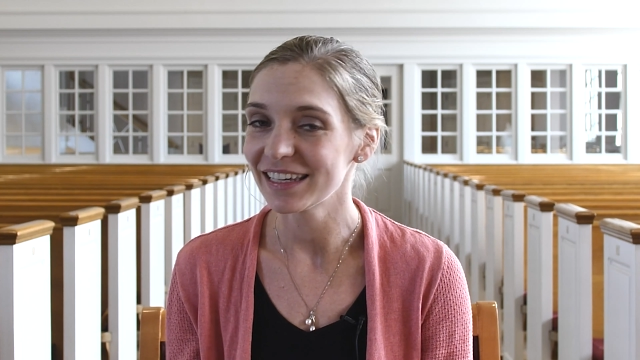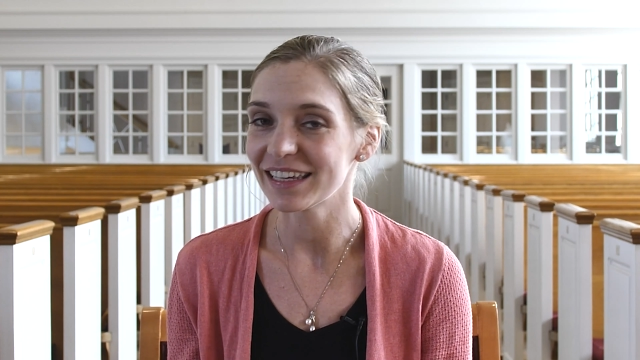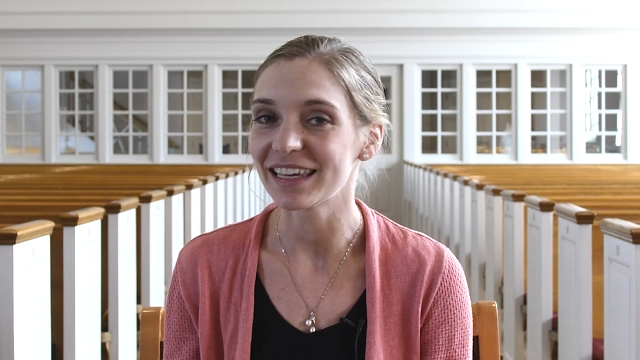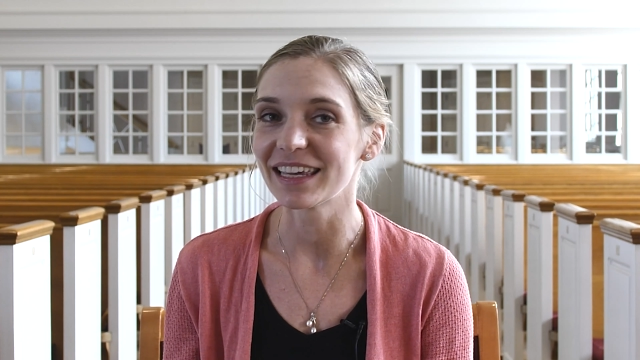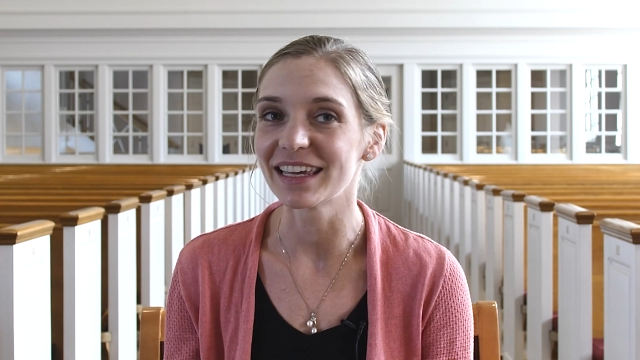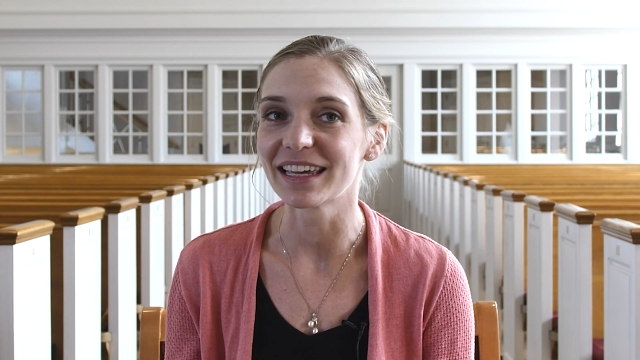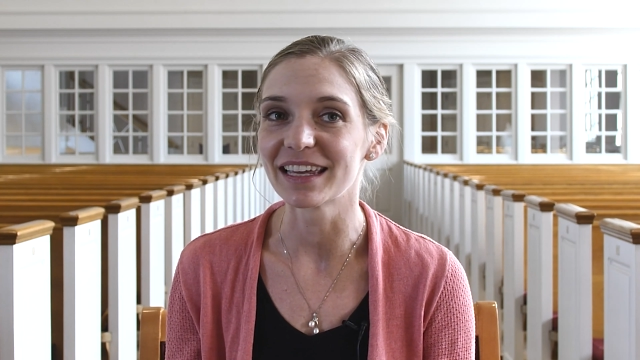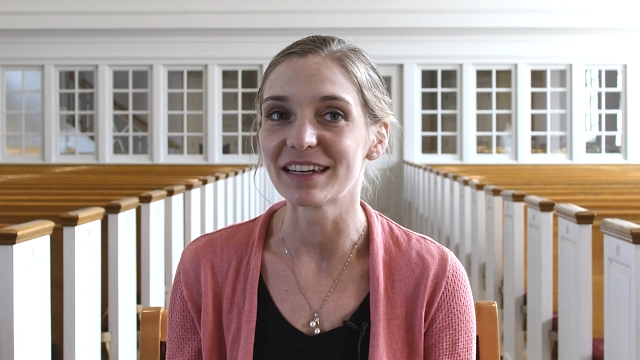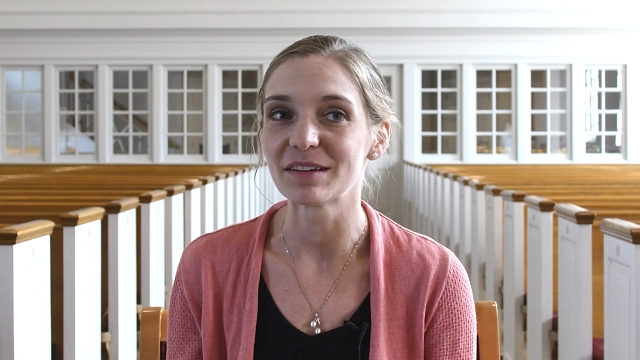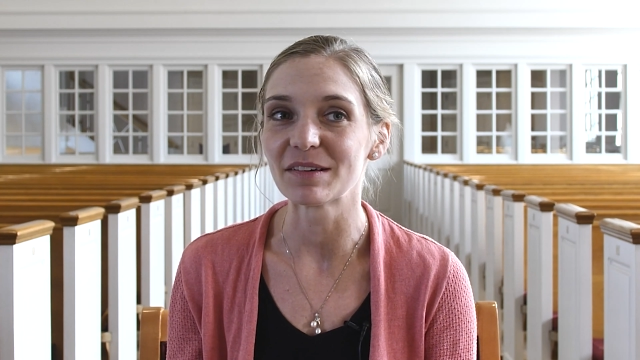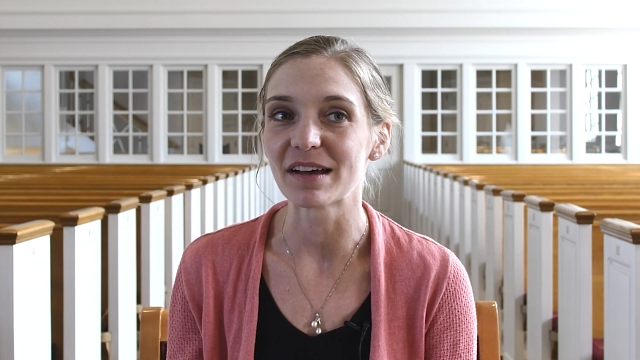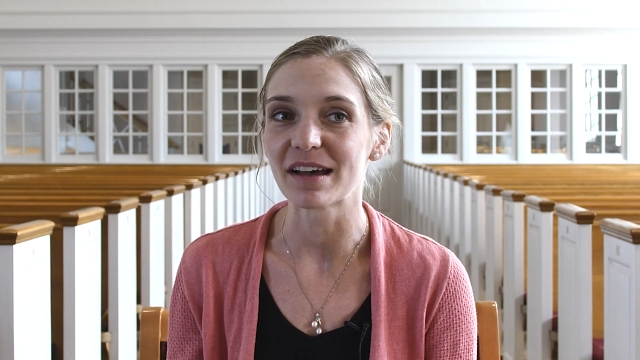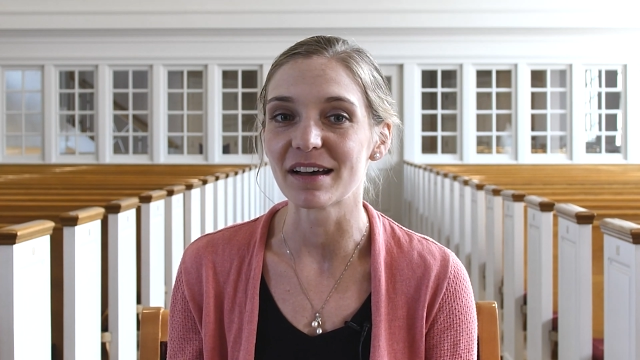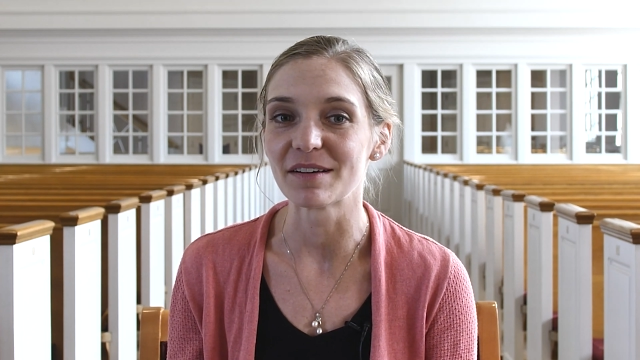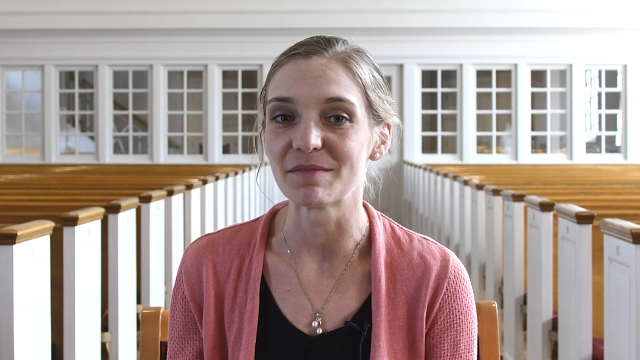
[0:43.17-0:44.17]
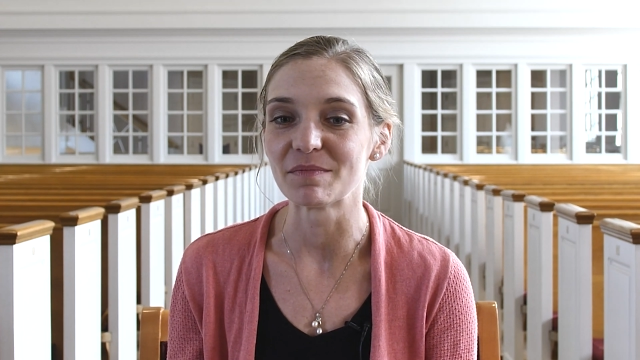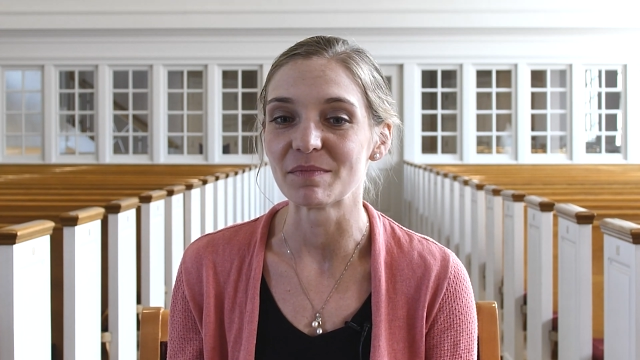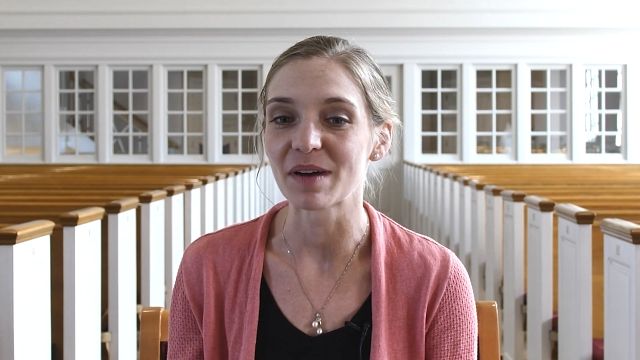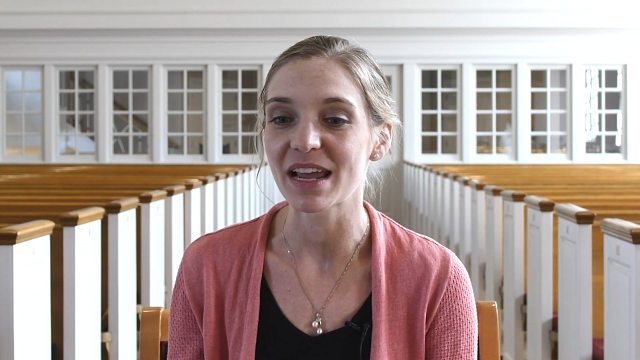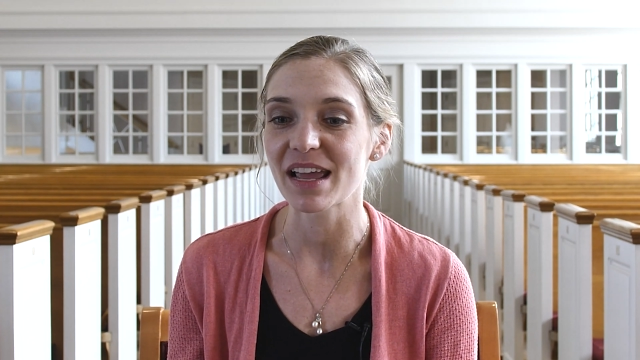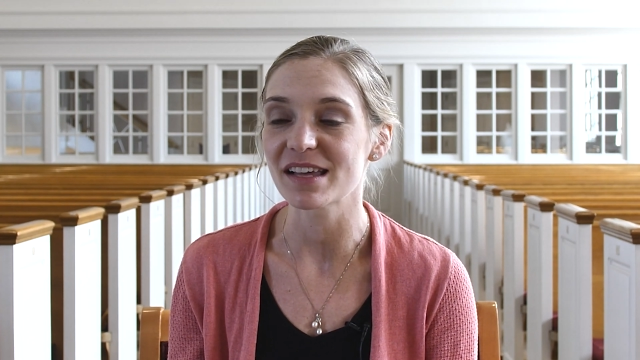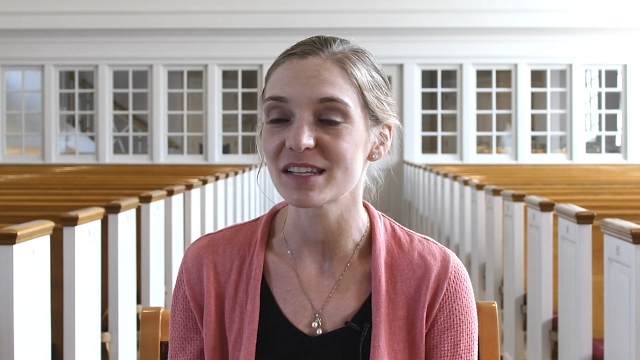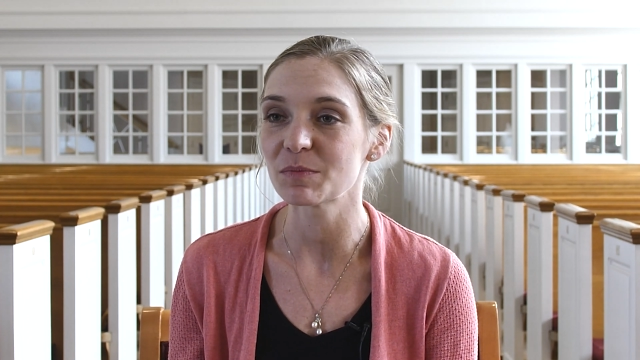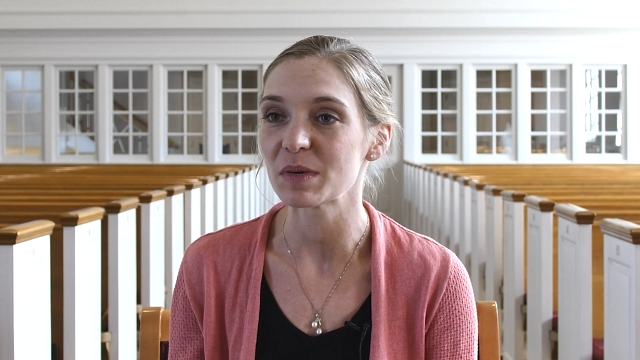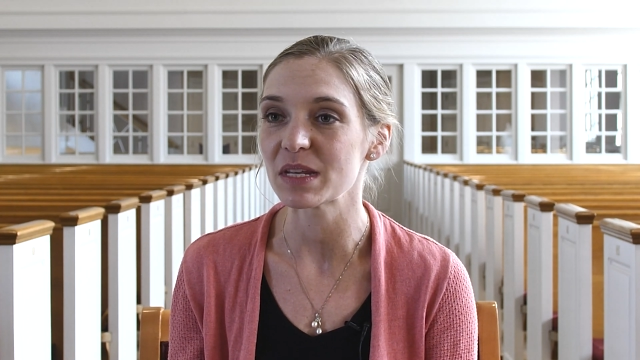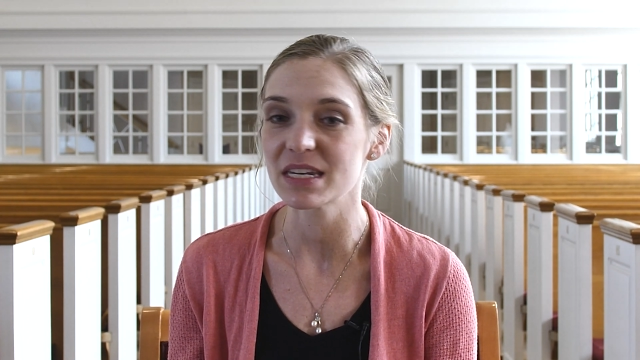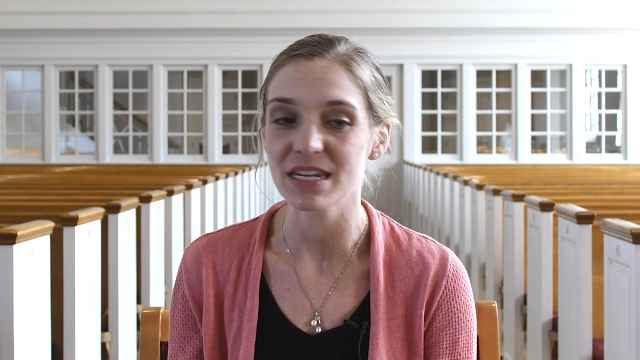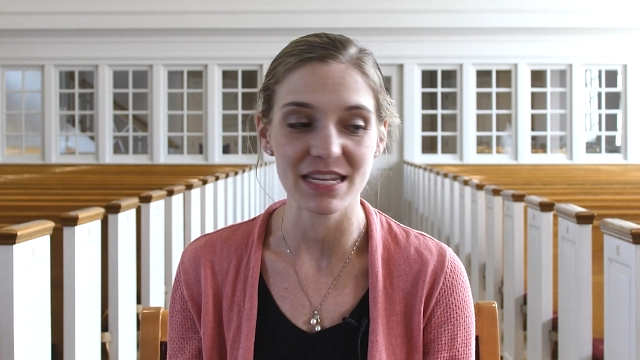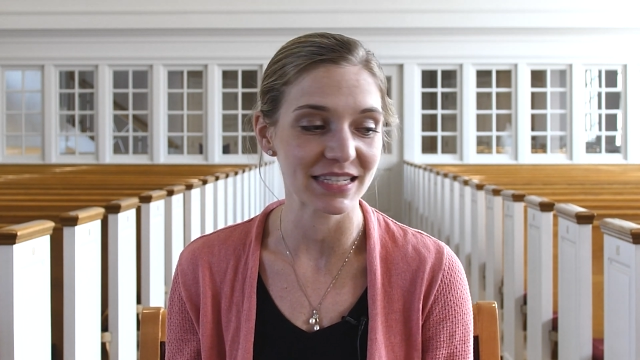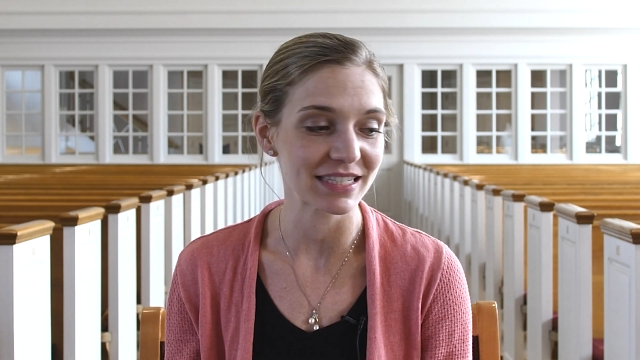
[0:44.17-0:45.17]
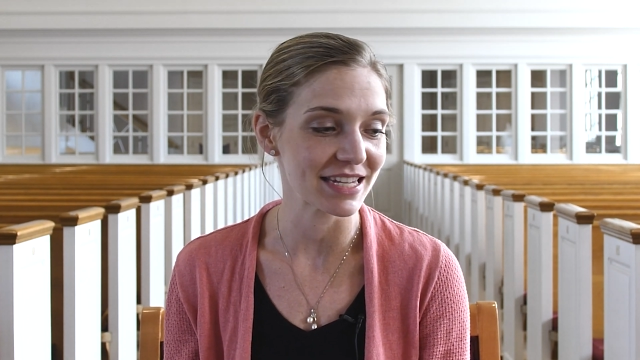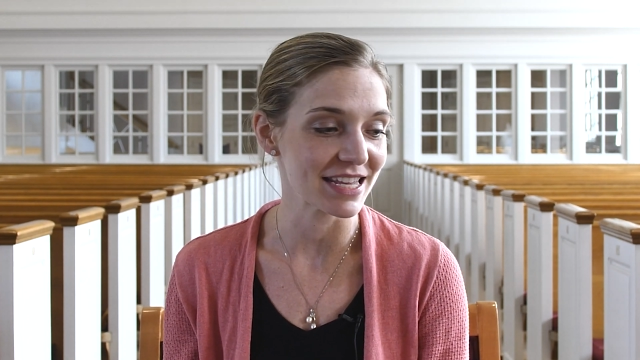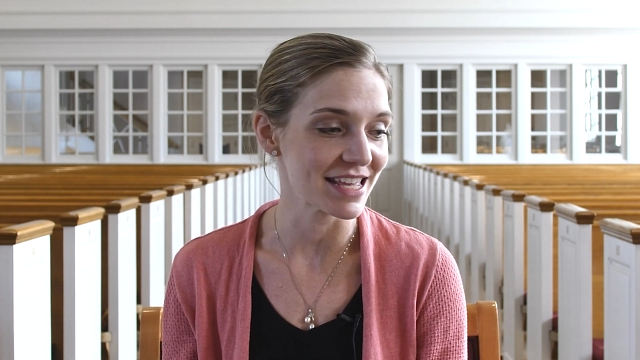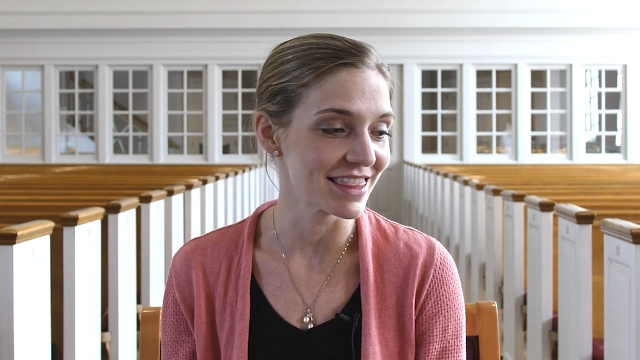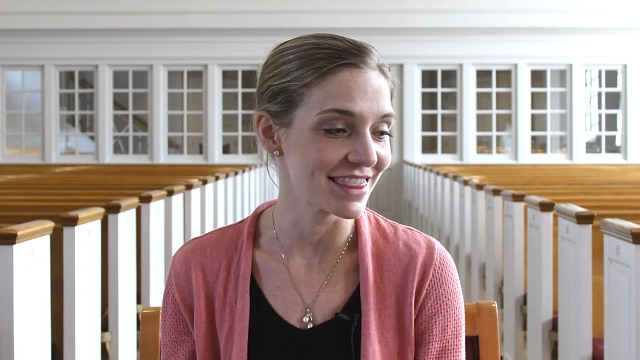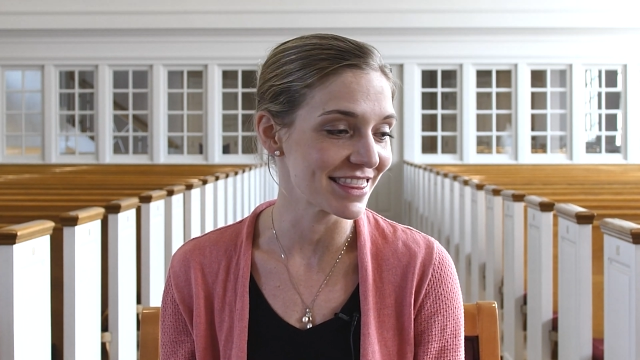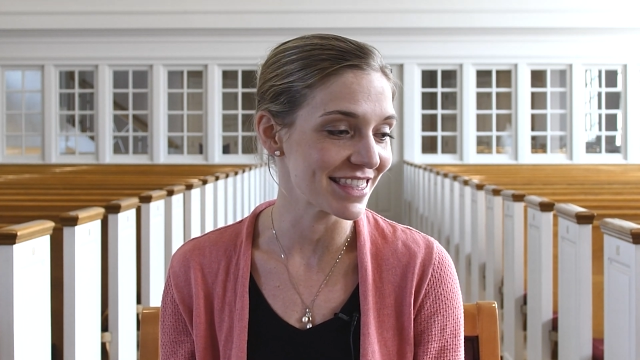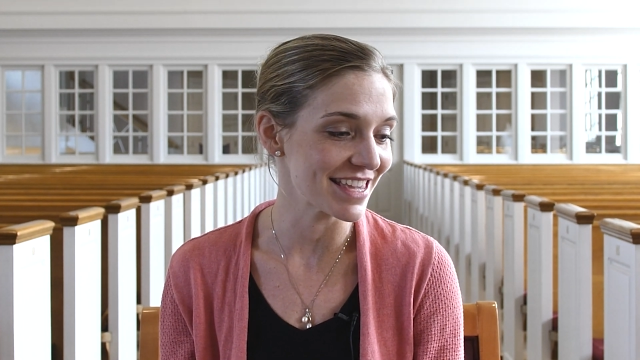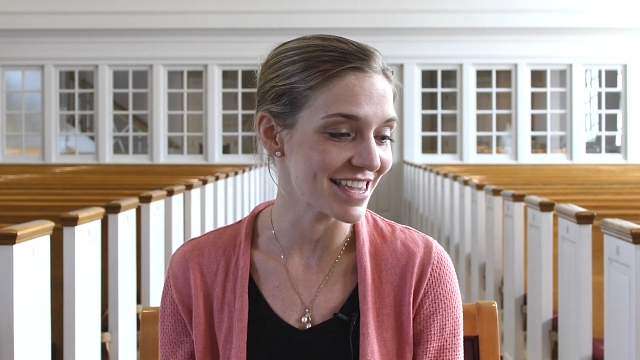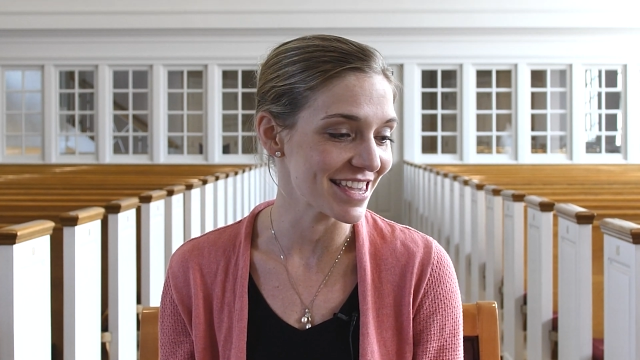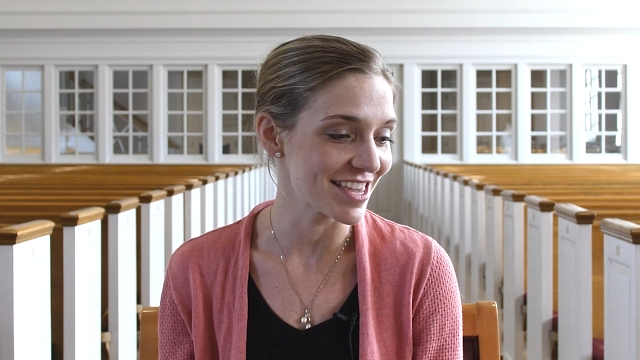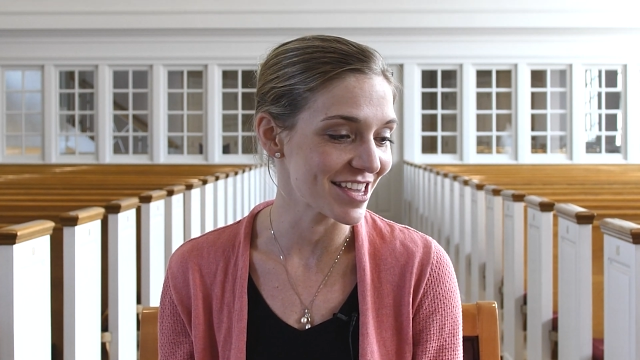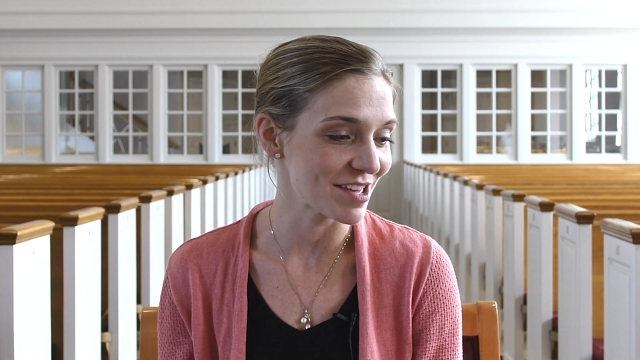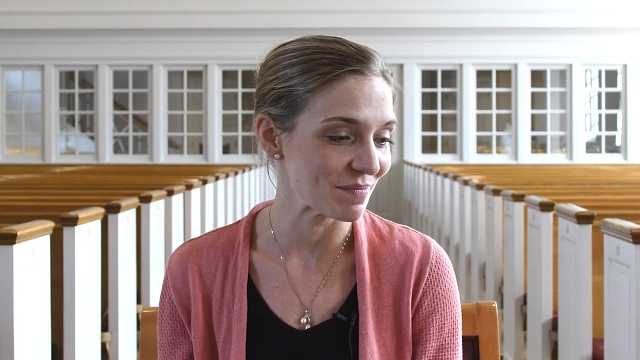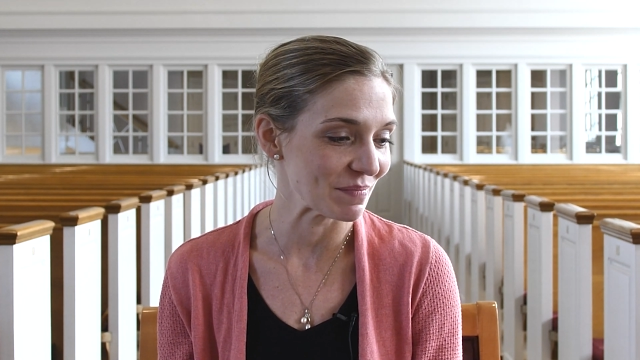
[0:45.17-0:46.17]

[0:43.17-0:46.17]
and my husband is in the